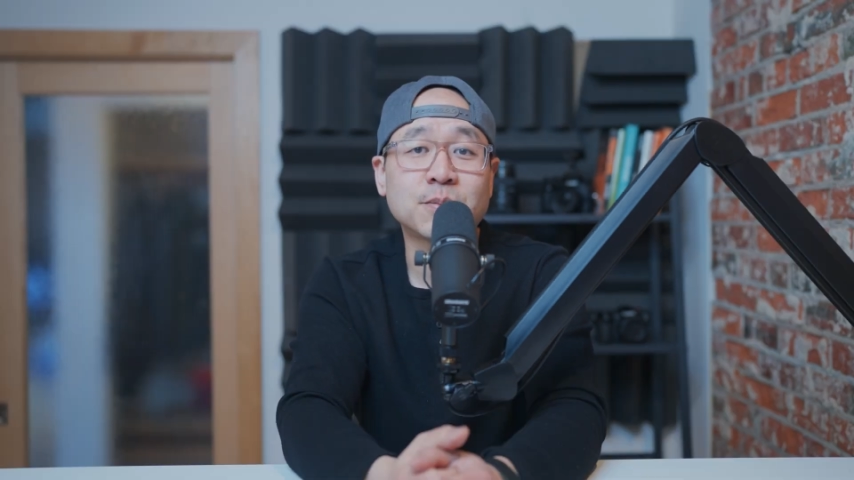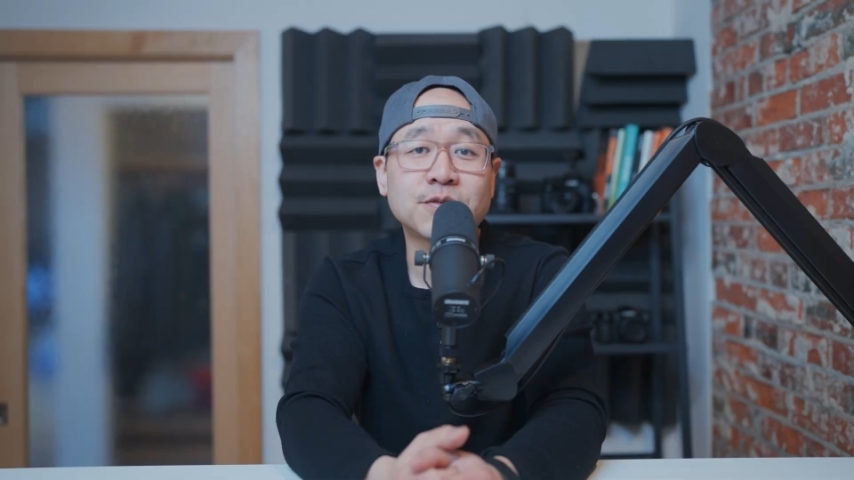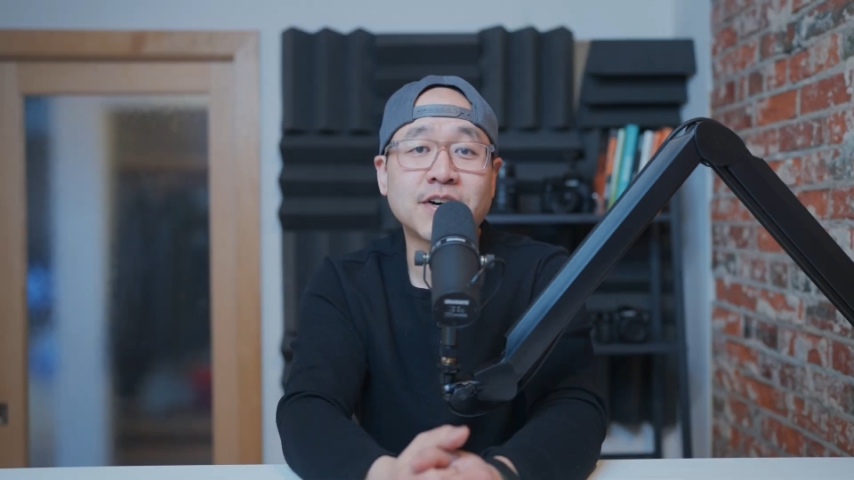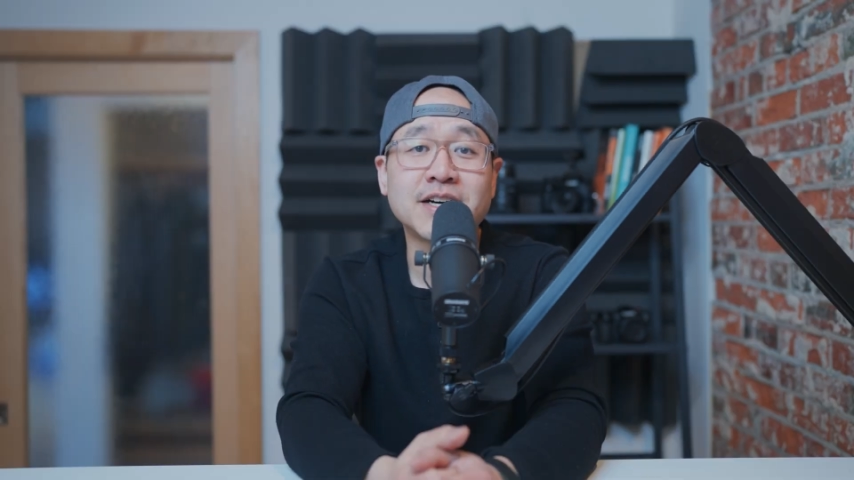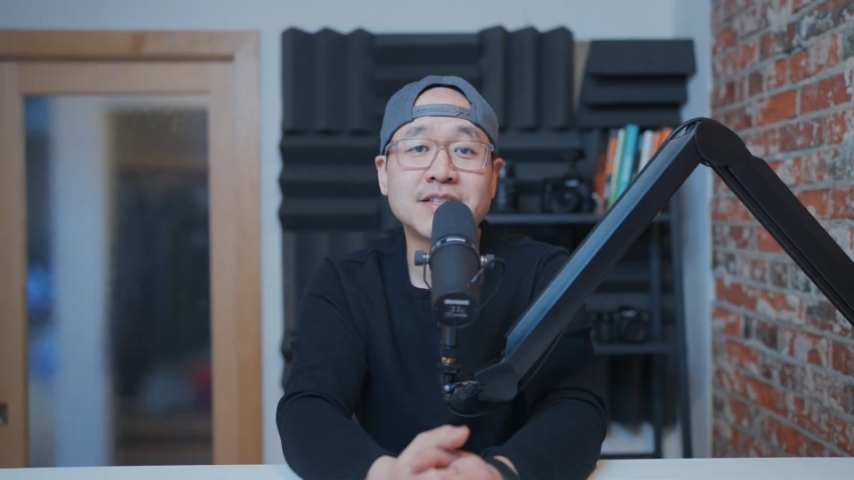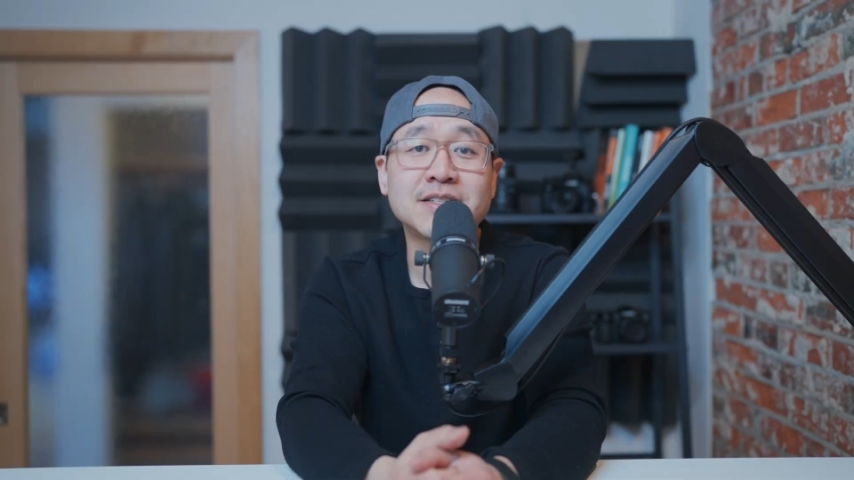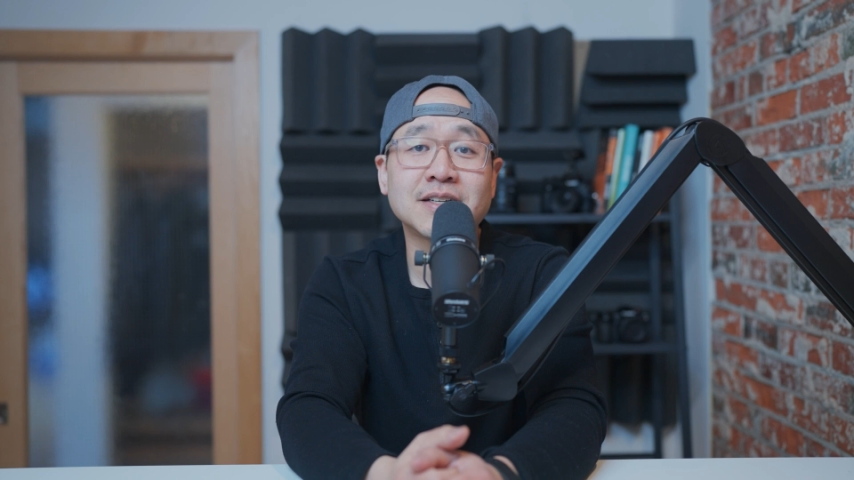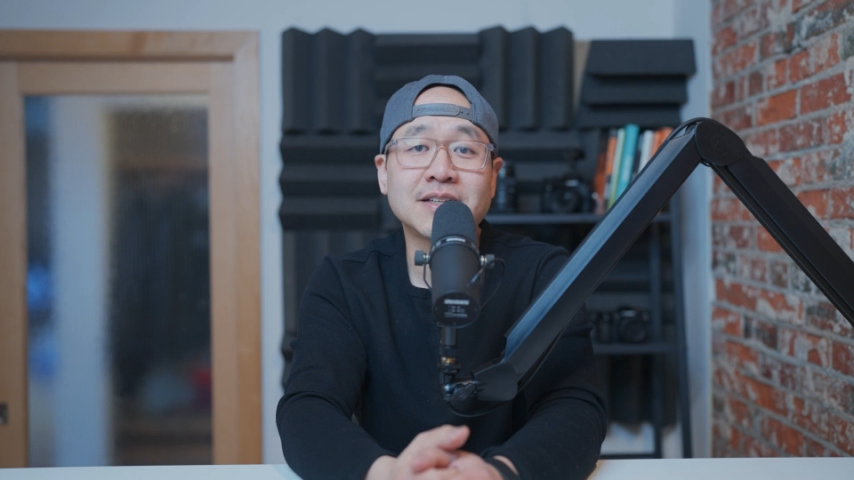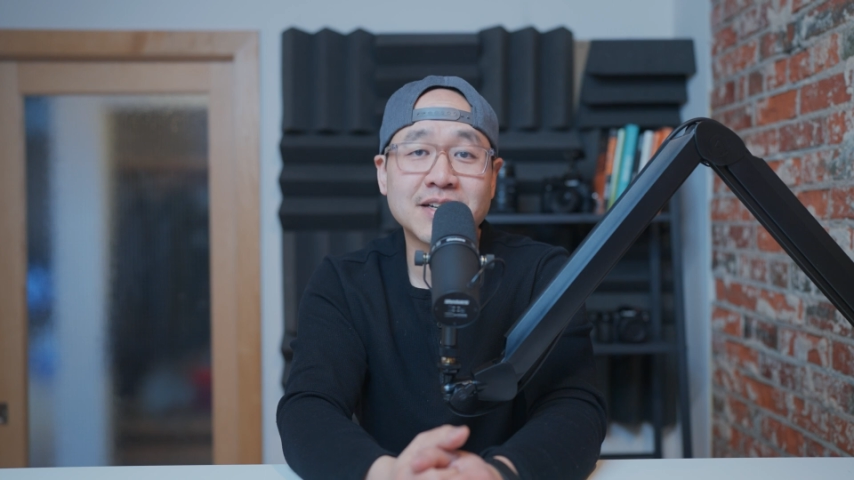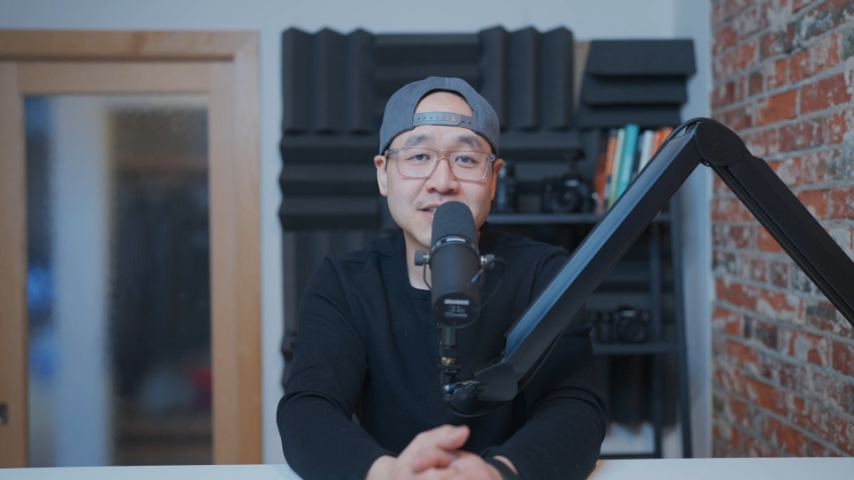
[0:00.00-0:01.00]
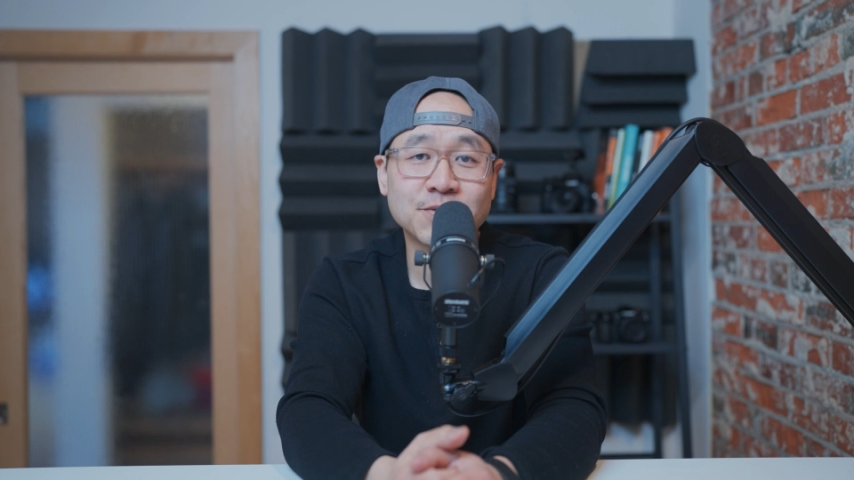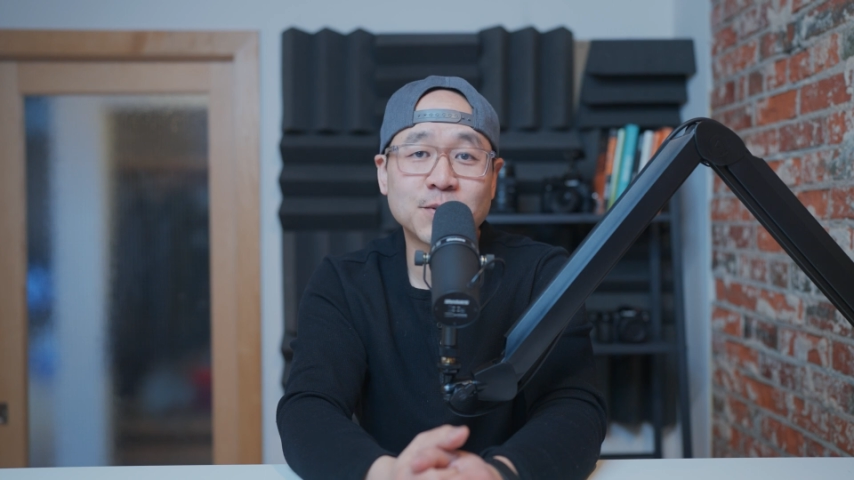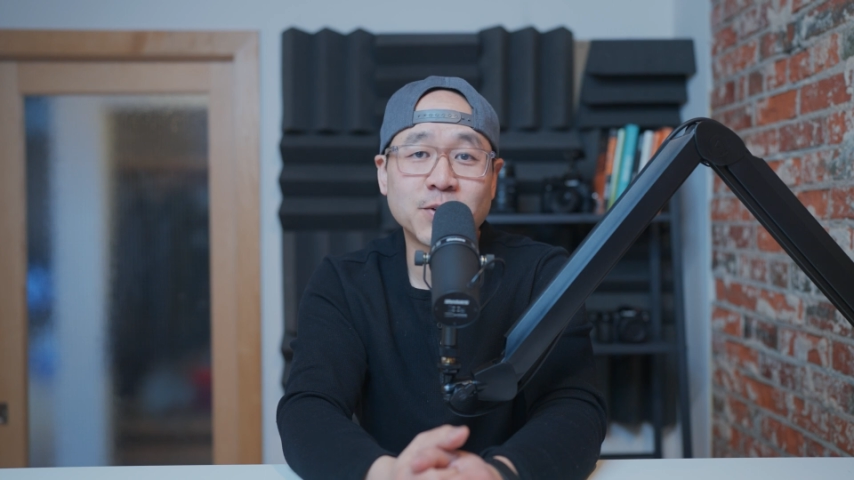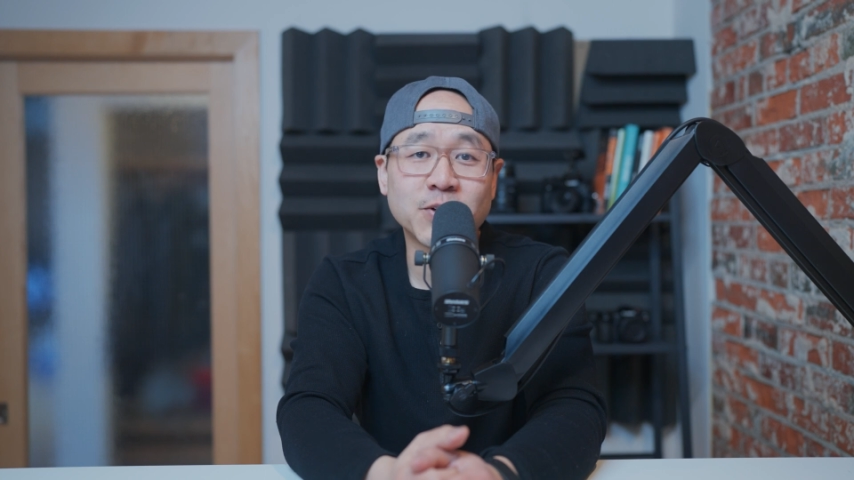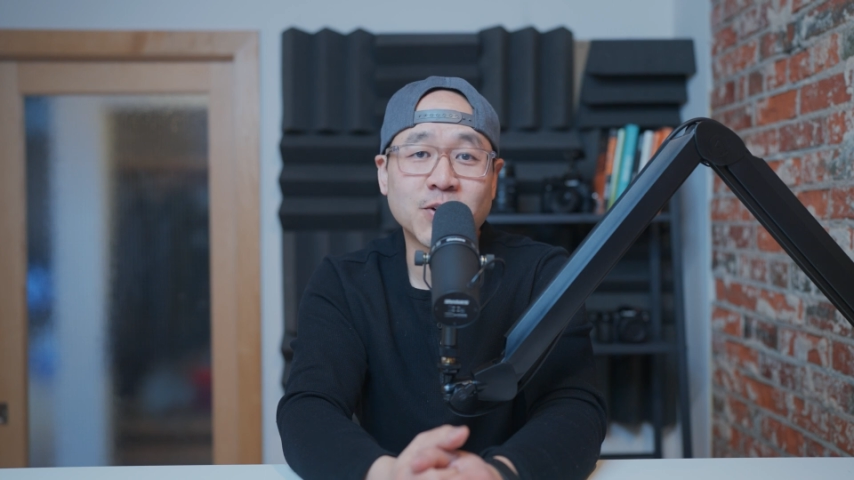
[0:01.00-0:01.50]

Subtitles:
it provides less of a roller